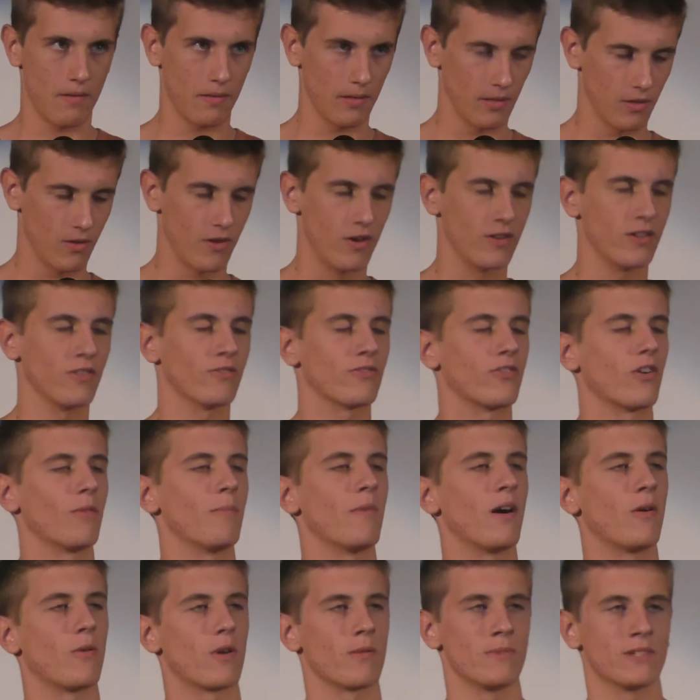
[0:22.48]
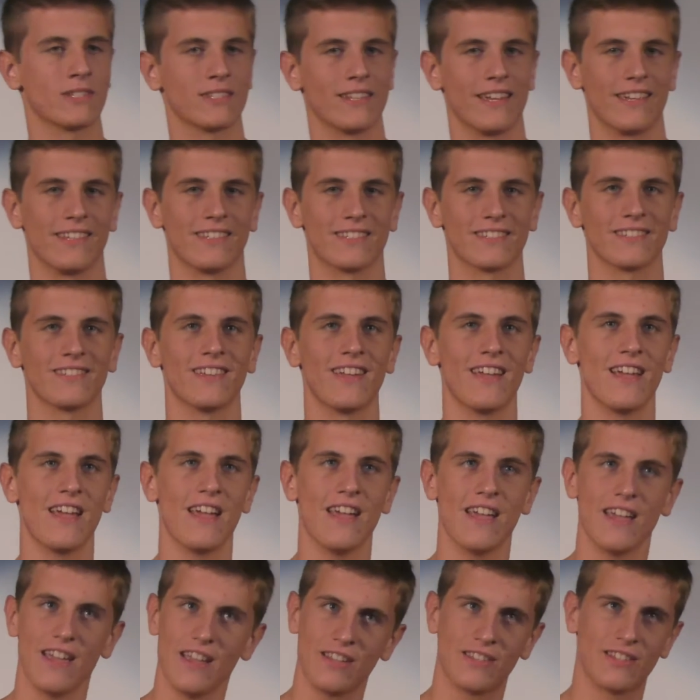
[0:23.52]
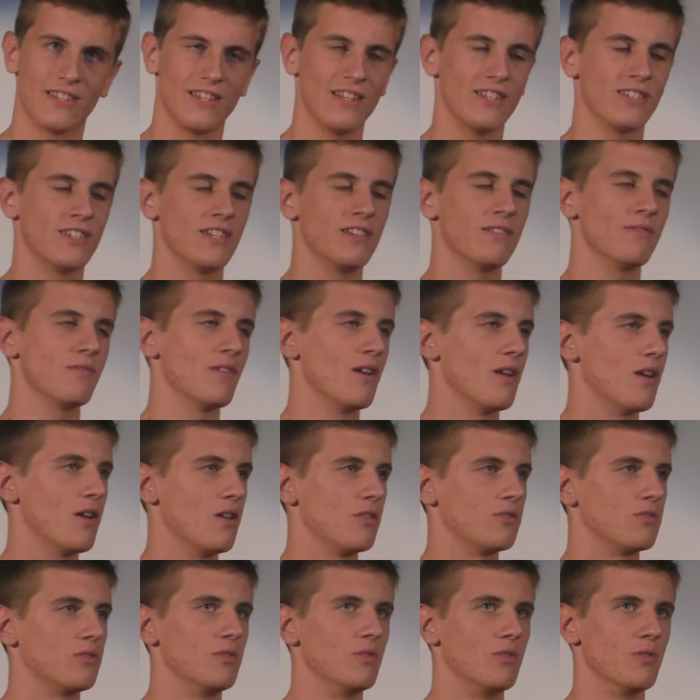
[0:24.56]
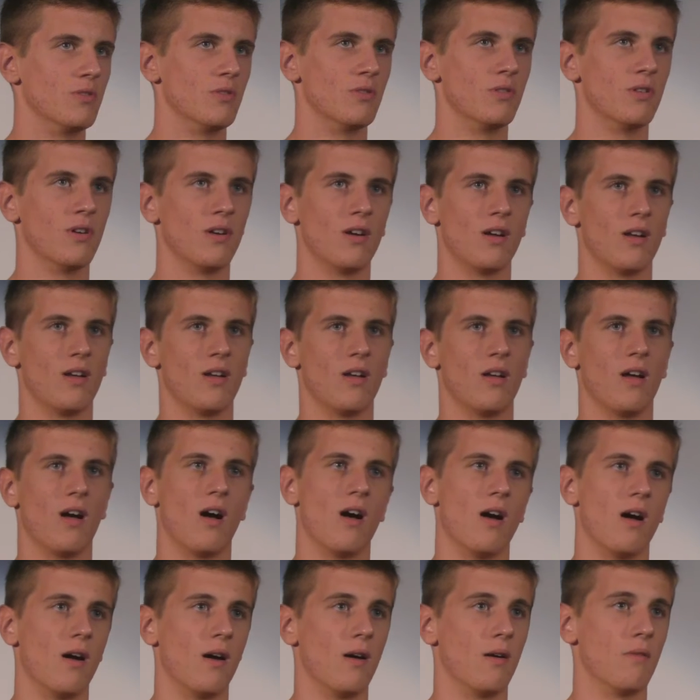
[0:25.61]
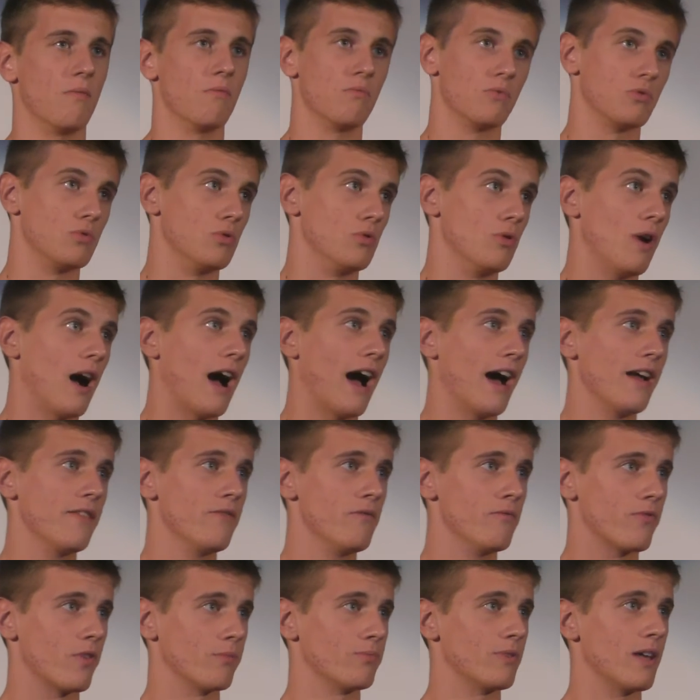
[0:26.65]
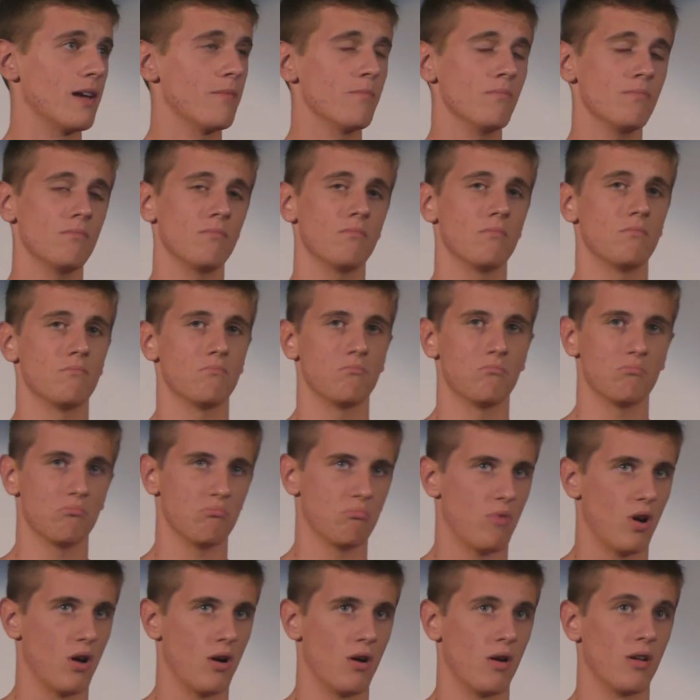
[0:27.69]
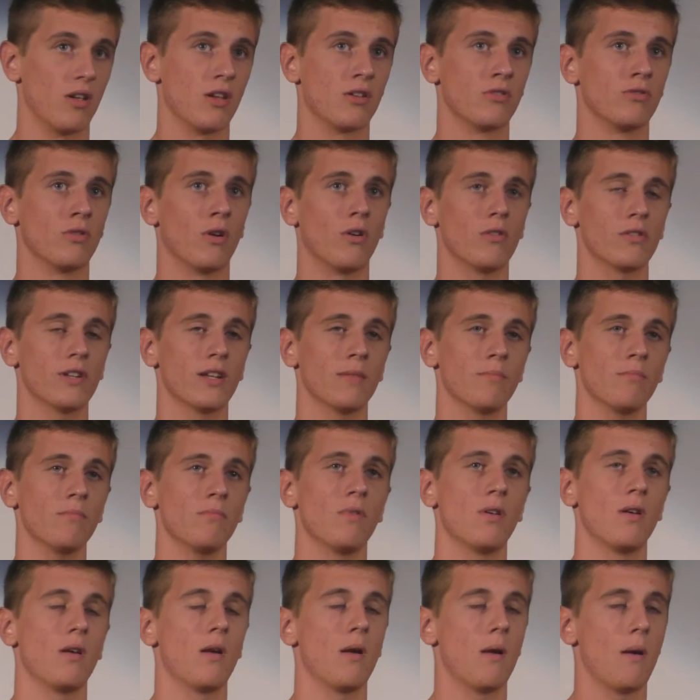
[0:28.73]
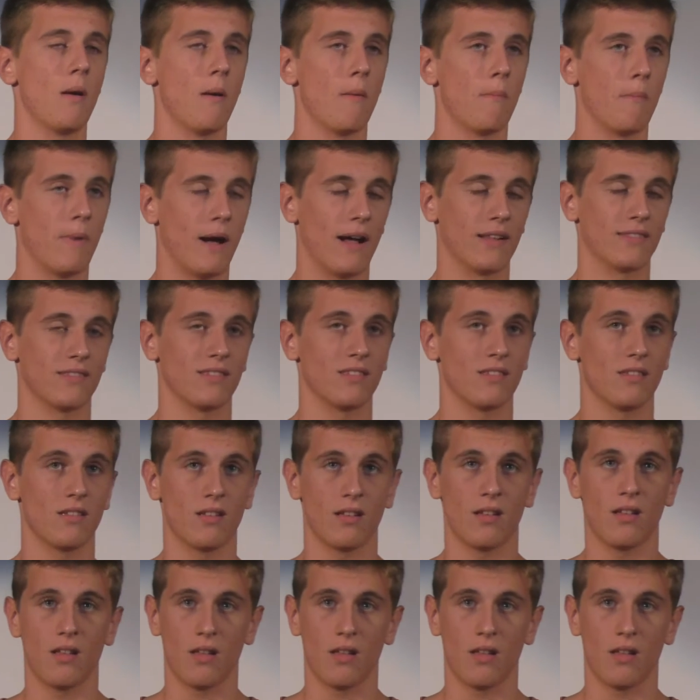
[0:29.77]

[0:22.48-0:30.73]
learning from our mistakes. It's easy to do to hide from them, ignore them, but